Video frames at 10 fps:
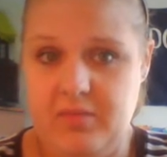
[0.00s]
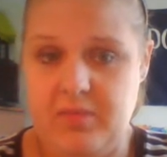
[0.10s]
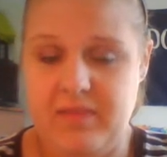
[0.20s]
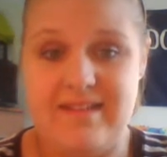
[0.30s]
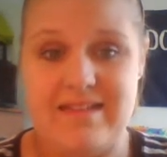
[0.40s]

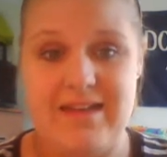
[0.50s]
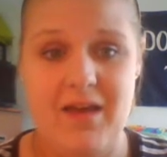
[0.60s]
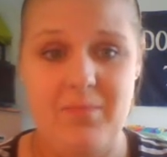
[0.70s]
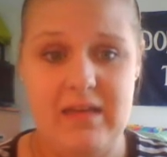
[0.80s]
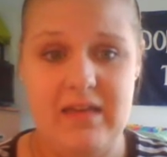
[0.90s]
but that does
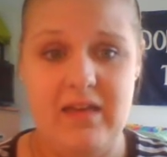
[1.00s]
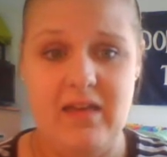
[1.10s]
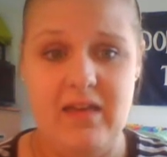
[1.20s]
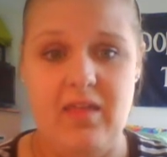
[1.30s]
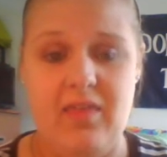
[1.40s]
not mean
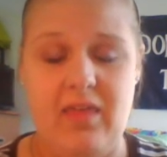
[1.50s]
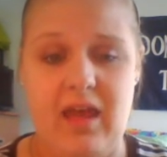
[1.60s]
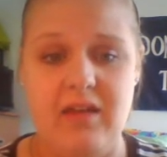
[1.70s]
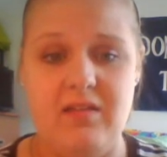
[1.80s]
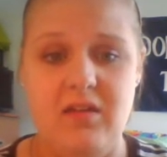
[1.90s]

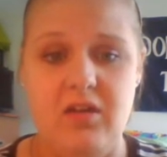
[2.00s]
that